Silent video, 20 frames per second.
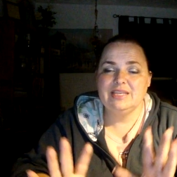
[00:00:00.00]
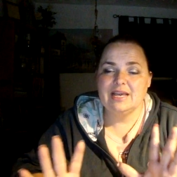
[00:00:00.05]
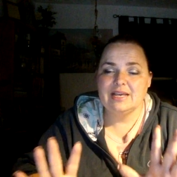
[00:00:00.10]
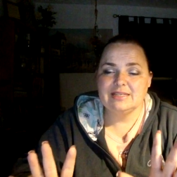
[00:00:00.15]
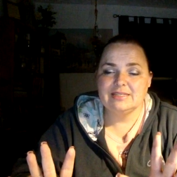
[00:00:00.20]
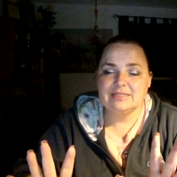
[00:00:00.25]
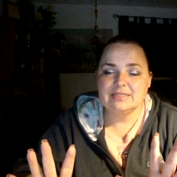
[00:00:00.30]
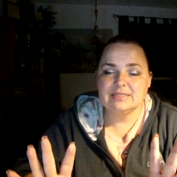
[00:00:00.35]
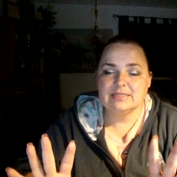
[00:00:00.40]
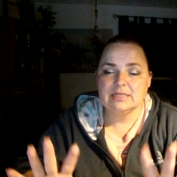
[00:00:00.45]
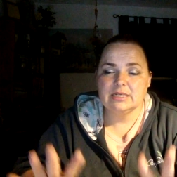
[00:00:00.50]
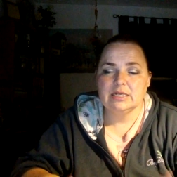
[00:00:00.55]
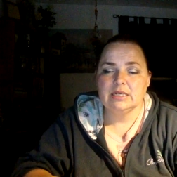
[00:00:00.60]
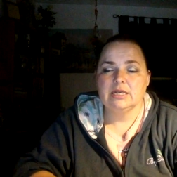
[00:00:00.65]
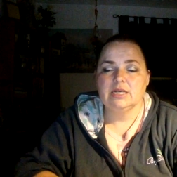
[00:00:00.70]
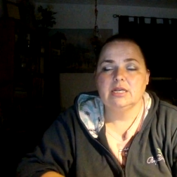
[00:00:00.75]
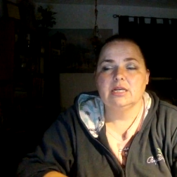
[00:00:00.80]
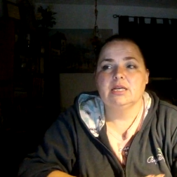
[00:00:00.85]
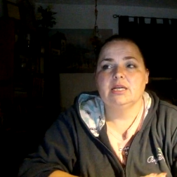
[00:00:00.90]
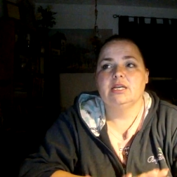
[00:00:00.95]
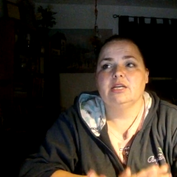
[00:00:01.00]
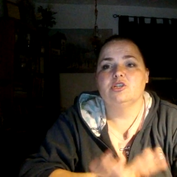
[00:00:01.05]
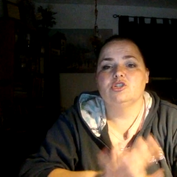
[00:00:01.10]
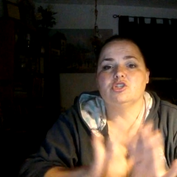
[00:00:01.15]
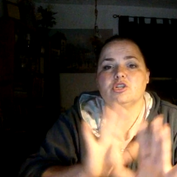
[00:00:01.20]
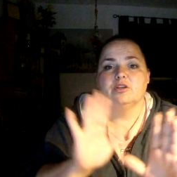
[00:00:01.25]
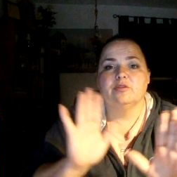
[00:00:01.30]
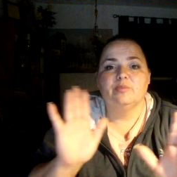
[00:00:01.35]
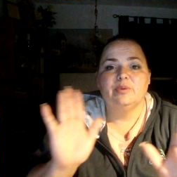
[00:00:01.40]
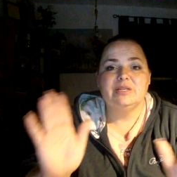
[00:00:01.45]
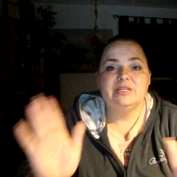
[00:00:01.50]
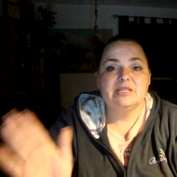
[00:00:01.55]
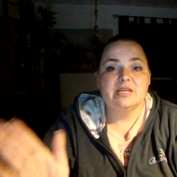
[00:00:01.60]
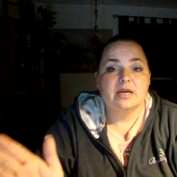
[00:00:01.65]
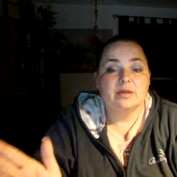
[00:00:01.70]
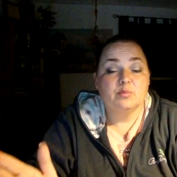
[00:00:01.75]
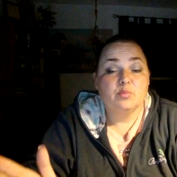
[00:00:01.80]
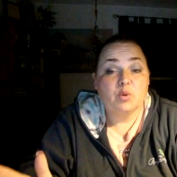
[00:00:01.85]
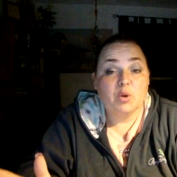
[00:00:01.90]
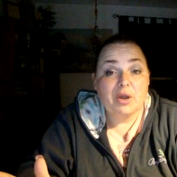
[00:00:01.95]
Yes, it should have been
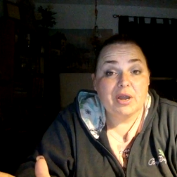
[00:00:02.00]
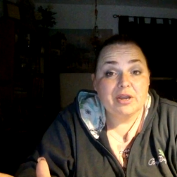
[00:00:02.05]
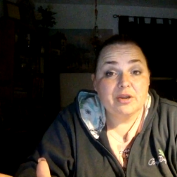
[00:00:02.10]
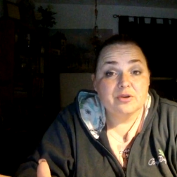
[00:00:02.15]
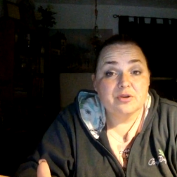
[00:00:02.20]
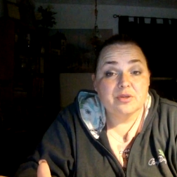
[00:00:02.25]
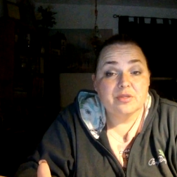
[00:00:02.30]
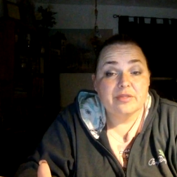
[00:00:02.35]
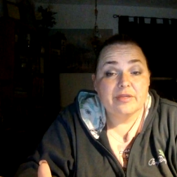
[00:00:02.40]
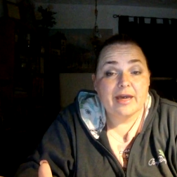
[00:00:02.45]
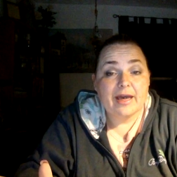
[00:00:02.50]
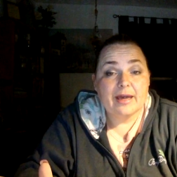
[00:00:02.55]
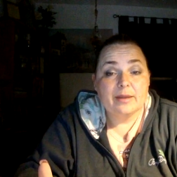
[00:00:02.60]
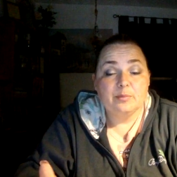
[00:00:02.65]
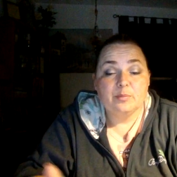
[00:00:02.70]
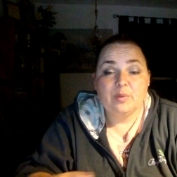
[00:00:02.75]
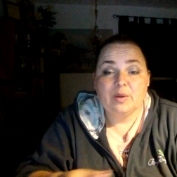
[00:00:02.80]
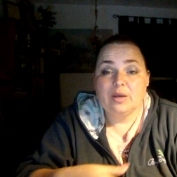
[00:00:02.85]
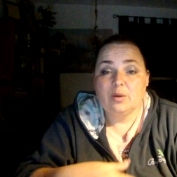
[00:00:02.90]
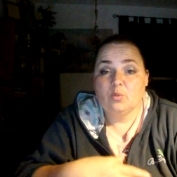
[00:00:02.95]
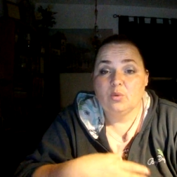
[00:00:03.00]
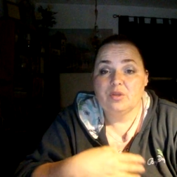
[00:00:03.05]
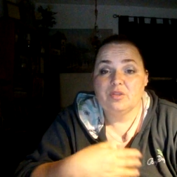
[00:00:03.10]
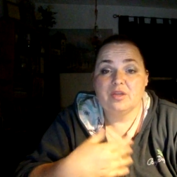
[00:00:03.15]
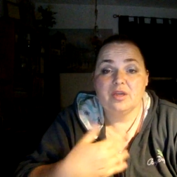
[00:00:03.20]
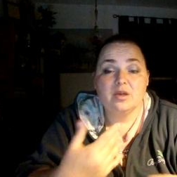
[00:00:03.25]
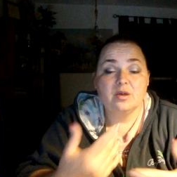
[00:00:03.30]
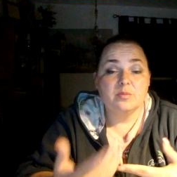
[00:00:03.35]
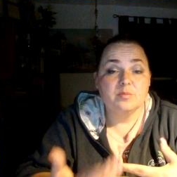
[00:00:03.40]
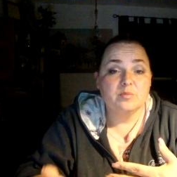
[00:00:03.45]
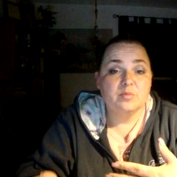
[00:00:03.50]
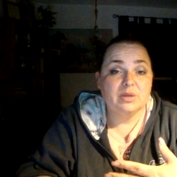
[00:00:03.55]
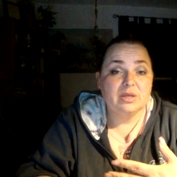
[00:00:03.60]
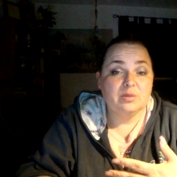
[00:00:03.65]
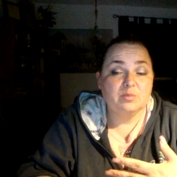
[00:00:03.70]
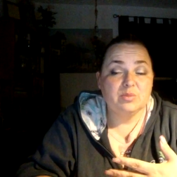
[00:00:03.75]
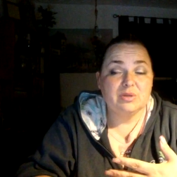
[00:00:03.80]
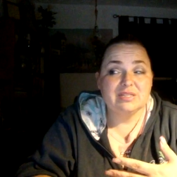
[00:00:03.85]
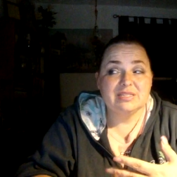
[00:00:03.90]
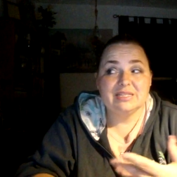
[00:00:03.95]
done prior to that, but with him
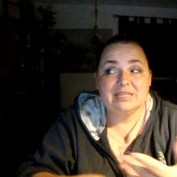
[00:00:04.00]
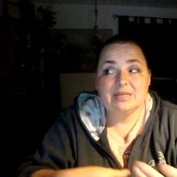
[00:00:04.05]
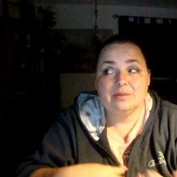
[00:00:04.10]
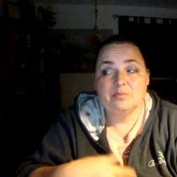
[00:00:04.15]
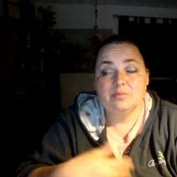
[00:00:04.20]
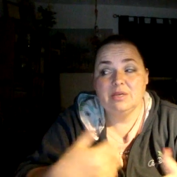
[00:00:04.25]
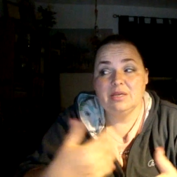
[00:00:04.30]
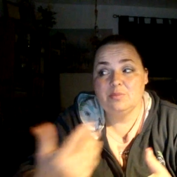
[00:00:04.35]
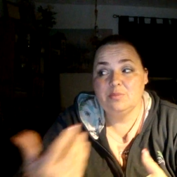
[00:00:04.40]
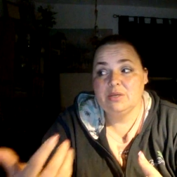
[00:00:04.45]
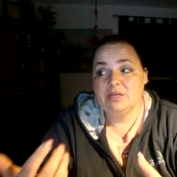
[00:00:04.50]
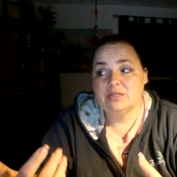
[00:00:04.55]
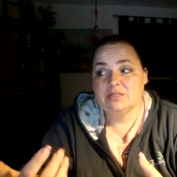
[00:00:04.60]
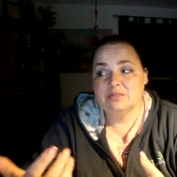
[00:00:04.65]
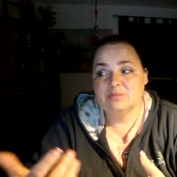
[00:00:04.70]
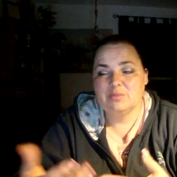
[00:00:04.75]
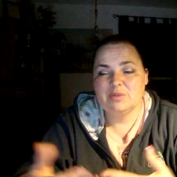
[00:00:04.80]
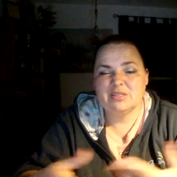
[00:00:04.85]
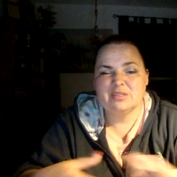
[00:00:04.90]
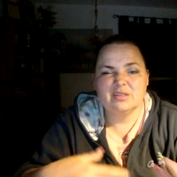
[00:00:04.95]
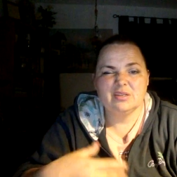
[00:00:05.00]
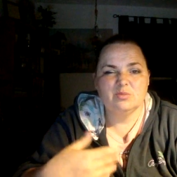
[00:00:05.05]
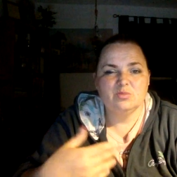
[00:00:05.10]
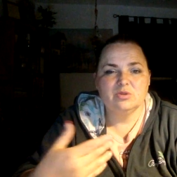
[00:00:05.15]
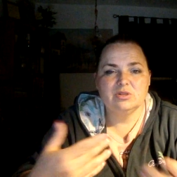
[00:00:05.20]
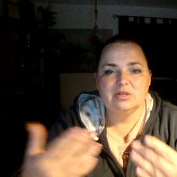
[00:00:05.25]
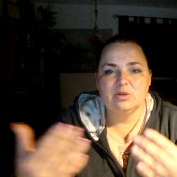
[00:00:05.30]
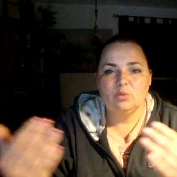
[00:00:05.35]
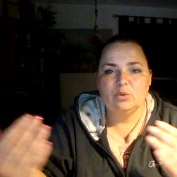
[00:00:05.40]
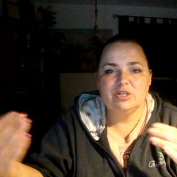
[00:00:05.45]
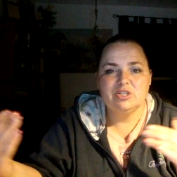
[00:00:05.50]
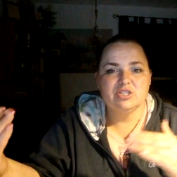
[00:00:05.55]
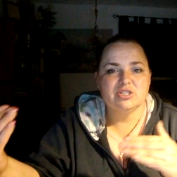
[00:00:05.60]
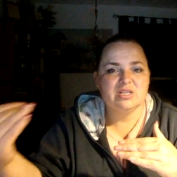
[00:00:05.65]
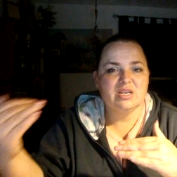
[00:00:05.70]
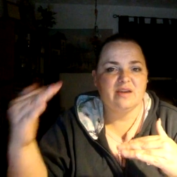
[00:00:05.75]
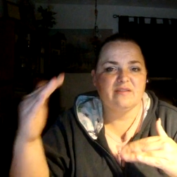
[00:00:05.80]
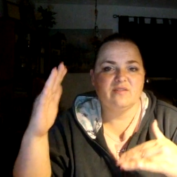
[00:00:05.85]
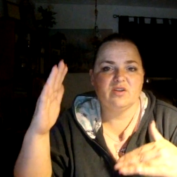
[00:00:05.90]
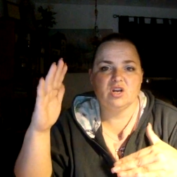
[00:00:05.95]
being busy and me being busy, we, we
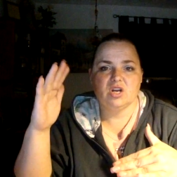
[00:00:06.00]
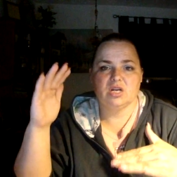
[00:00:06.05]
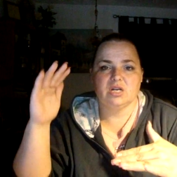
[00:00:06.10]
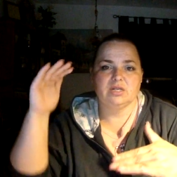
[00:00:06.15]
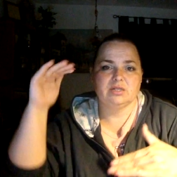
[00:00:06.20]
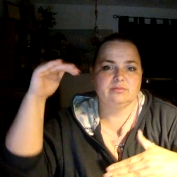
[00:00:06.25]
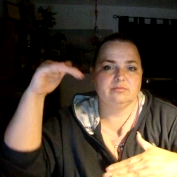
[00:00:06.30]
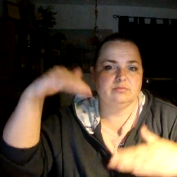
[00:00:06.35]
just never